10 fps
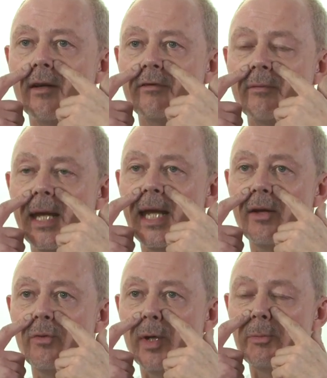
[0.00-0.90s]
From
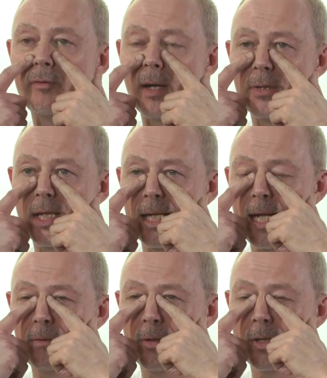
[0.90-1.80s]
here, we move up to the
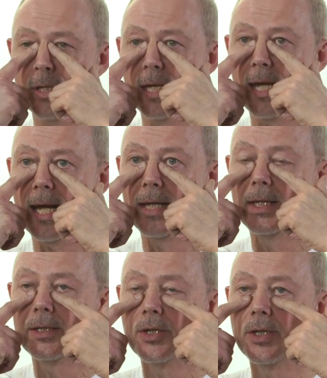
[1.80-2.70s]
inacanthus and
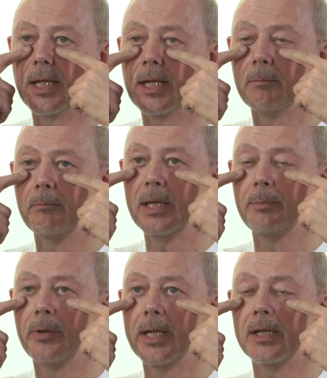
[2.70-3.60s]
into the
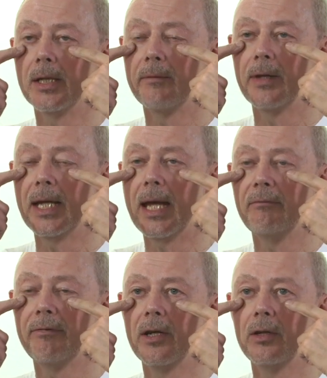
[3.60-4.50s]
midpoint of the
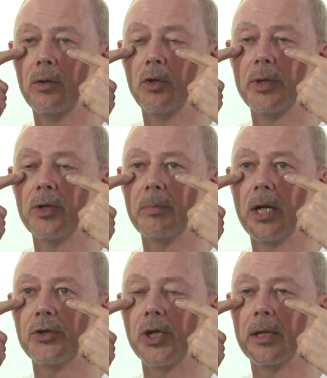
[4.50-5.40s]
infraorbital
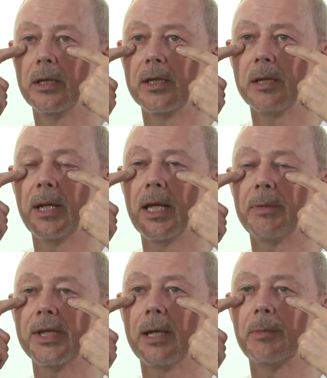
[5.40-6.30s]
margin to pick up
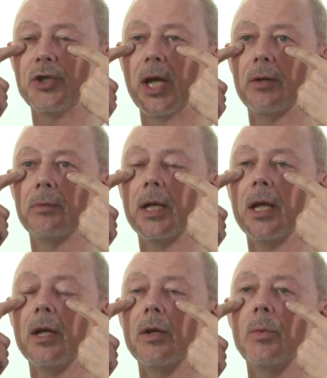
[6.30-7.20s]
the stomach channel,
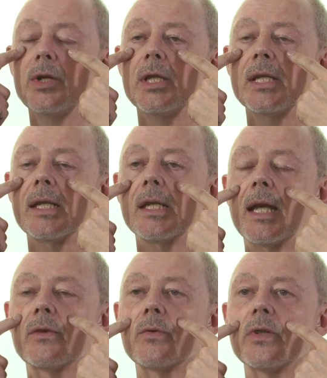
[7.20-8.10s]
which descends
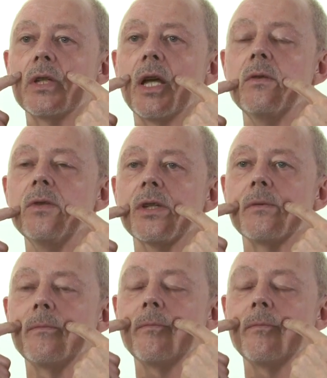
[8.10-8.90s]
lateral to the nose,